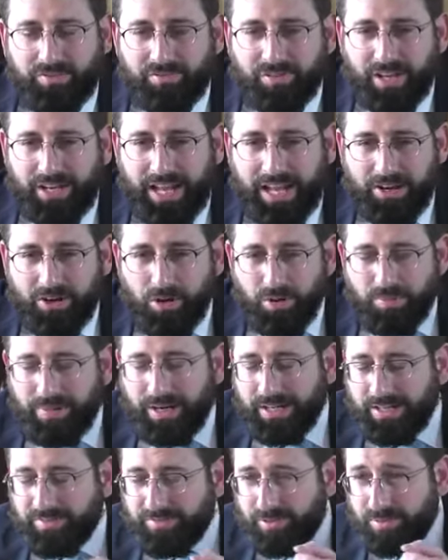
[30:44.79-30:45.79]
the flood had
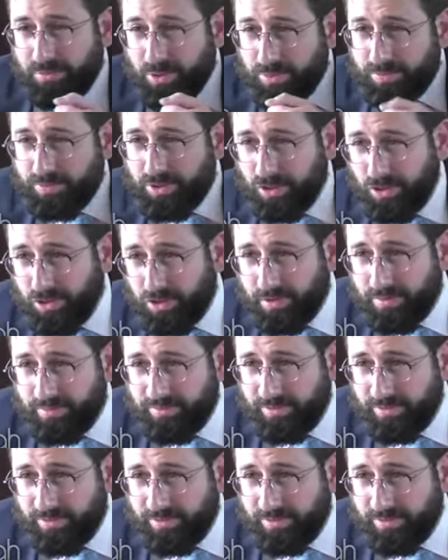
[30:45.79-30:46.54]
nobody from whom to learn